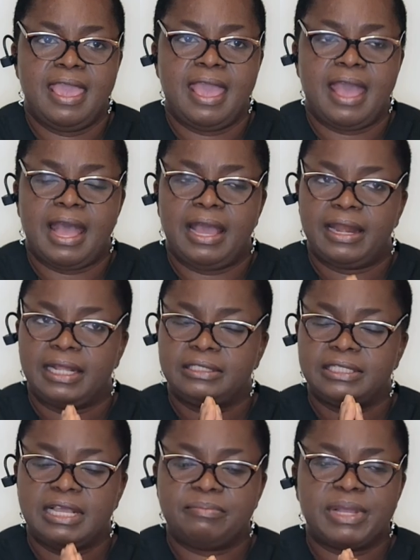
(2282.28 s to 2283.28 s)
And I
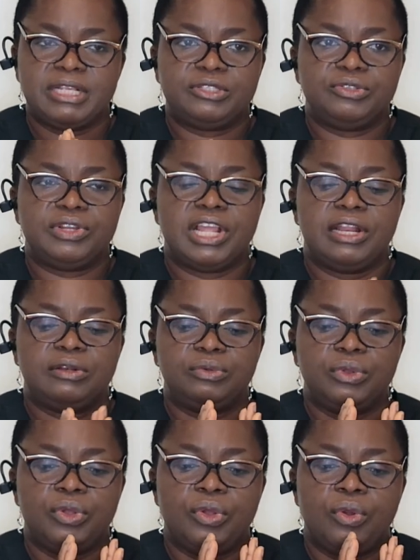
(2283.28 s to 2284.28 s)
tell my student,
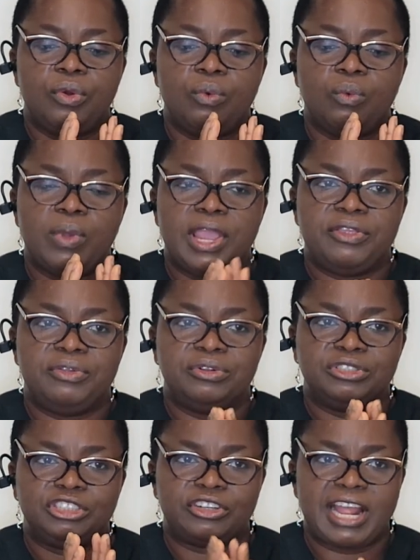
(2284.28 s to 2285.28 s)
when
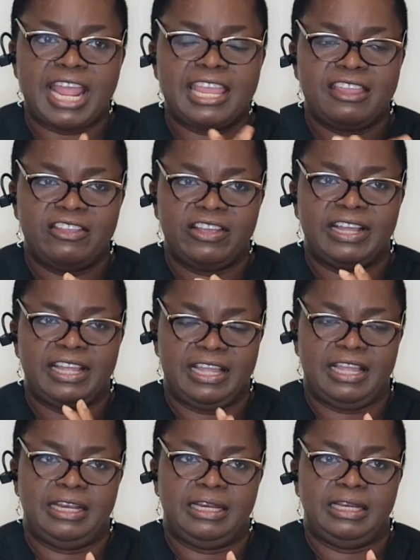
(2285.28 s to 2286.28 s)
you're drying your
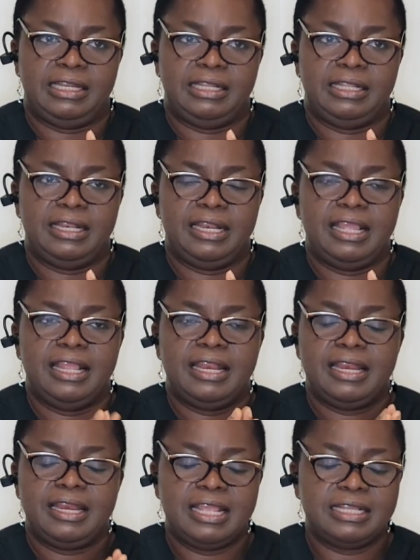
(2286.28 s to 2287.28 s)
hand,
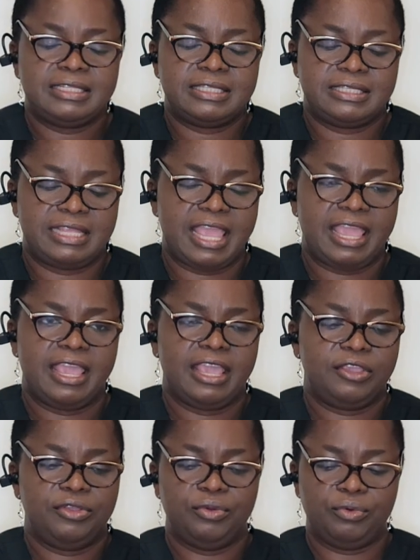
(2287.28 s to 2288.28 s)
let's say
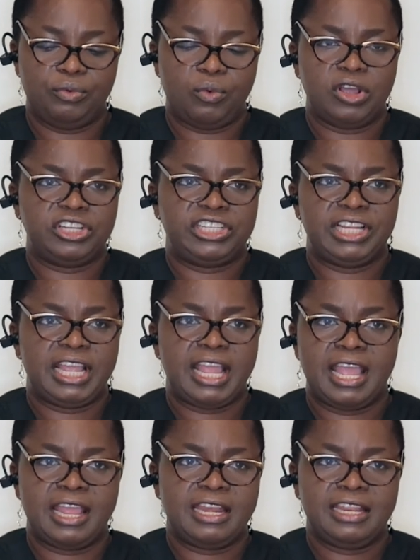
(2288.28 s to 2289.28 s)
you wash your
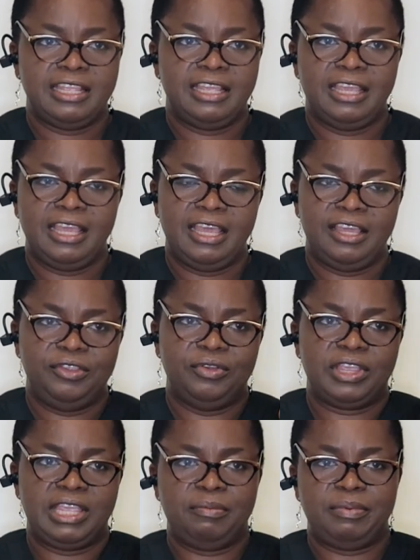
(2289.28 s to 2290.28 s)
hand, you
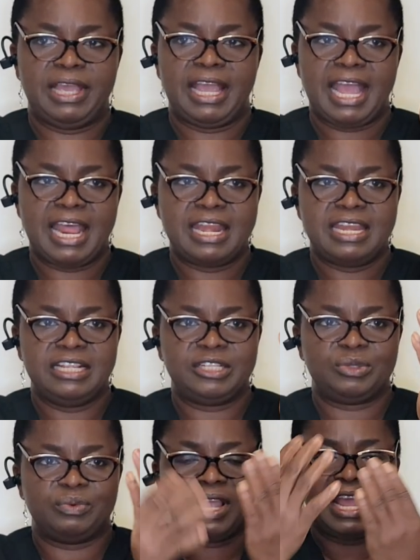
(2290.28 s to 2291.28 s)
keep your hand
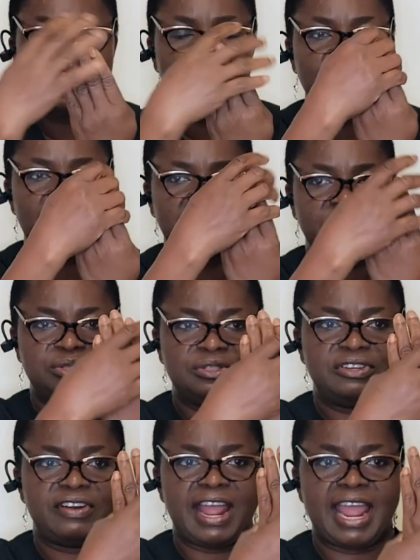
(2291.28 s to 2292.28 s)
this way and you want to
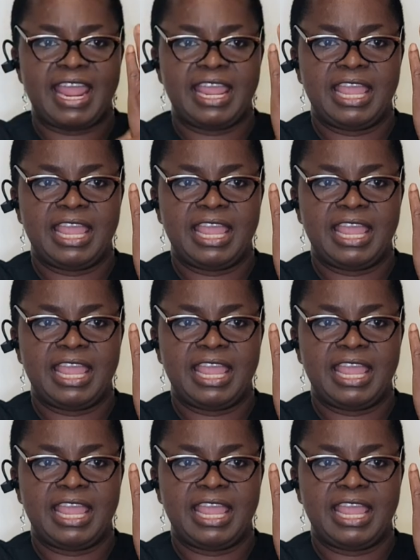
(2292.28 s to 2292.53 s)
dry,